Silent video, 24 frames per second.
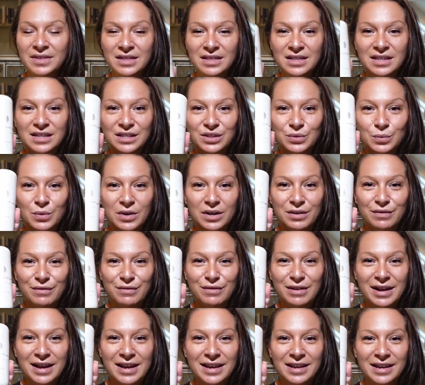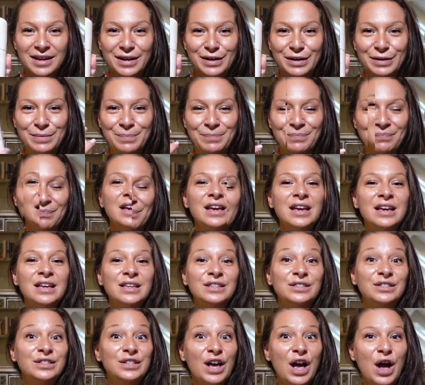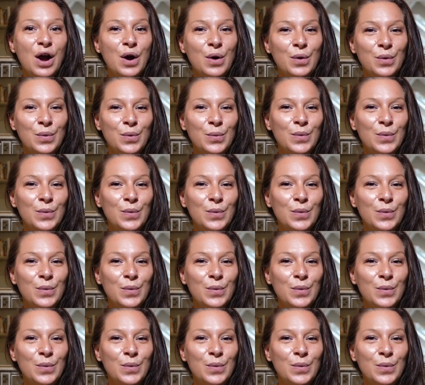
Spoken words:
This one right here. So